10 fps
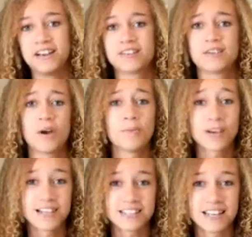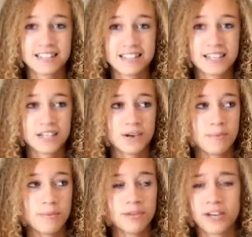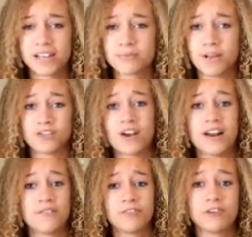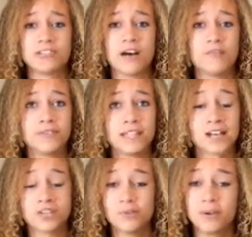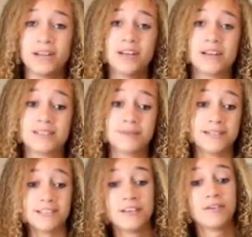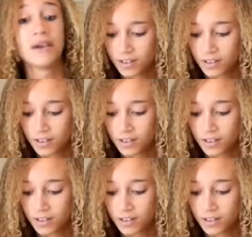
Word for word: So I hope you guys liked it. You know, maybe you guys want to try it out for yourself. It's actually pretty inexpensive.